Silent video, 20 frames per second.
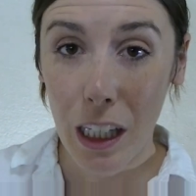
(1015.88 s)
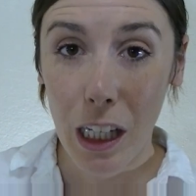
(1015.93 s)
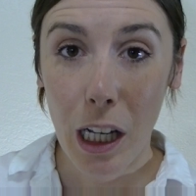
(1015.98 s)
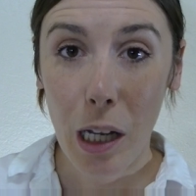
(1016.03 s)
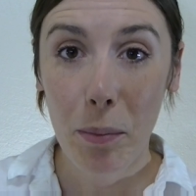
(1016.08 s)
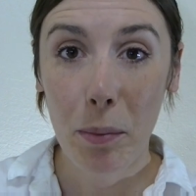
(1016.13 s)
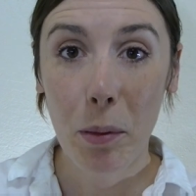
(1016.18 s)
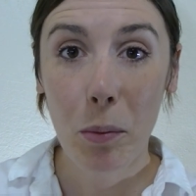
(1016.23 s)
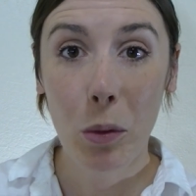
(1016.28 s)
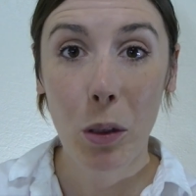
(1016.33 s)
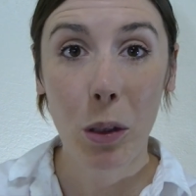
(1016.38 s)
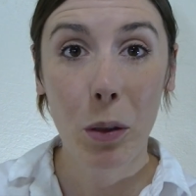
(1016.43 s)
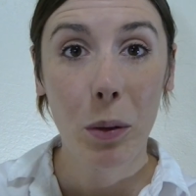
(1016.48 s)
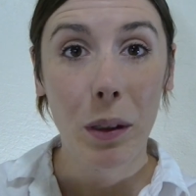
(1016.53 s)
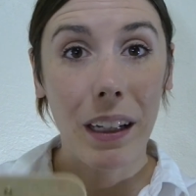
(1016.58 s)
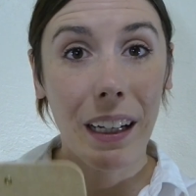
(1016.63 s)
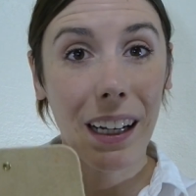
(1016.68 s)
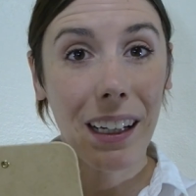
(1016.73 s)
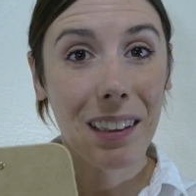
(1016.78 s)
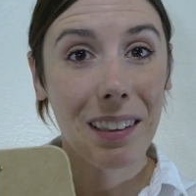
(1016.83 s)
couple more
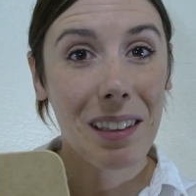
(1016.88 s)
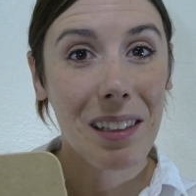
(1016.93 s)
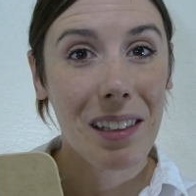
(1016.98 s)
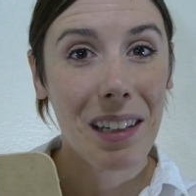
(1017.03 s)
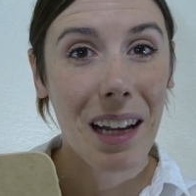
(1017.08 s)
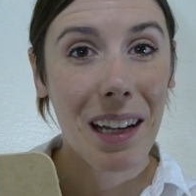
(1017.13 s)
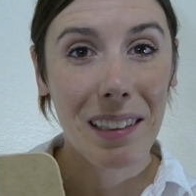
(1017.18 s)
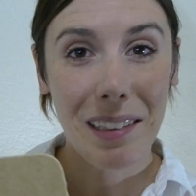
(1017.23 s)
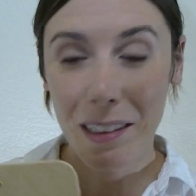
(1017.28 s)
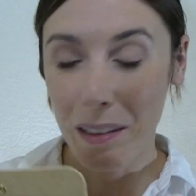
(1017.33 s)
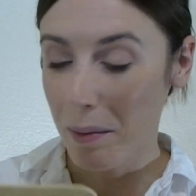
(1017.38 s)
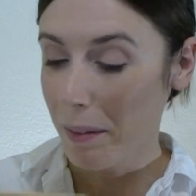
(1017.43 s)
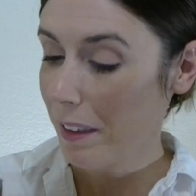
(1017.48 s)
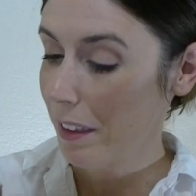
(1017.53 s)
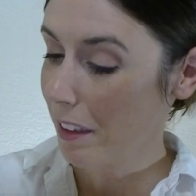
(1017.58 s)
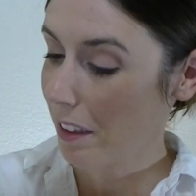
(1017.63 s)
quick exercises with